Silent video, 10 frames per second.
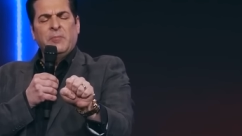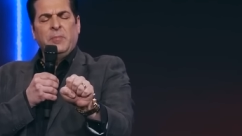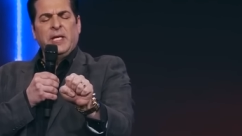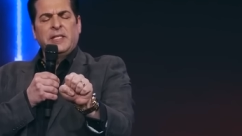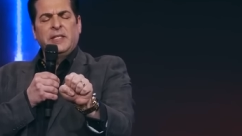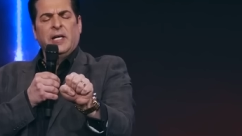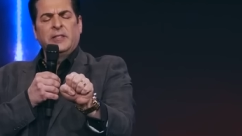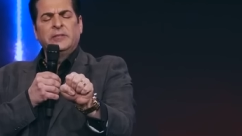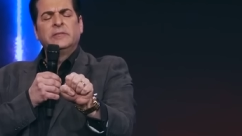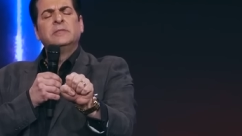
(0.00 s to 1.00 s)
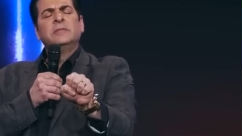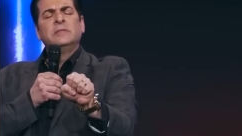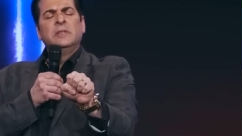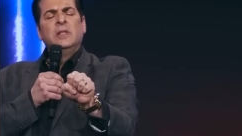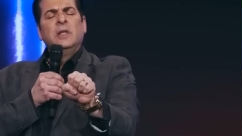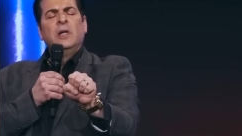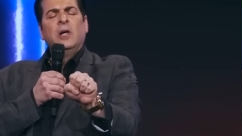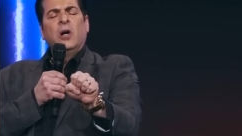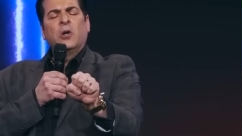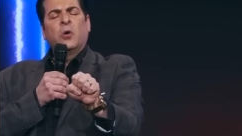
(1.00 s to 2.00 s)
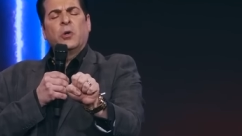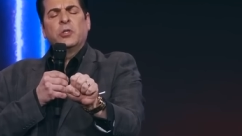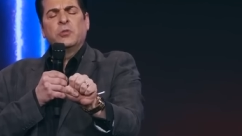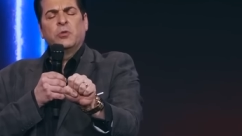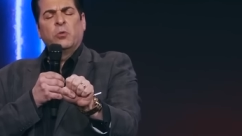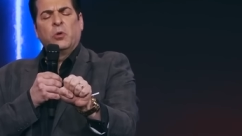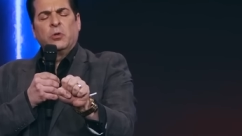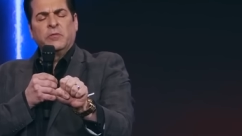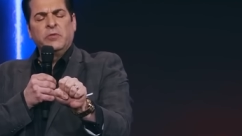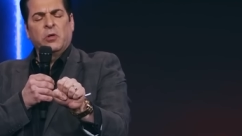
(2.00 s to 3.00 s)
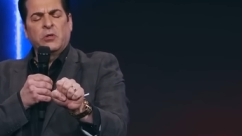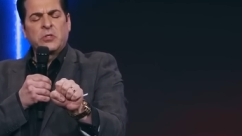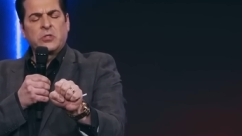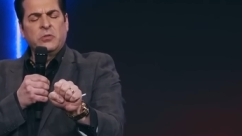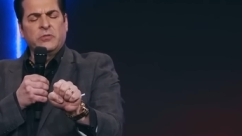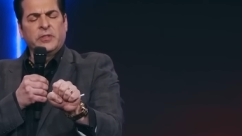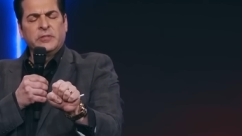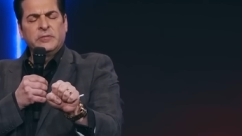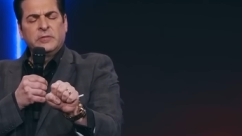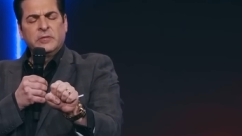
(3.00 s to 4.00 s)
Be it done according to the word of your servant.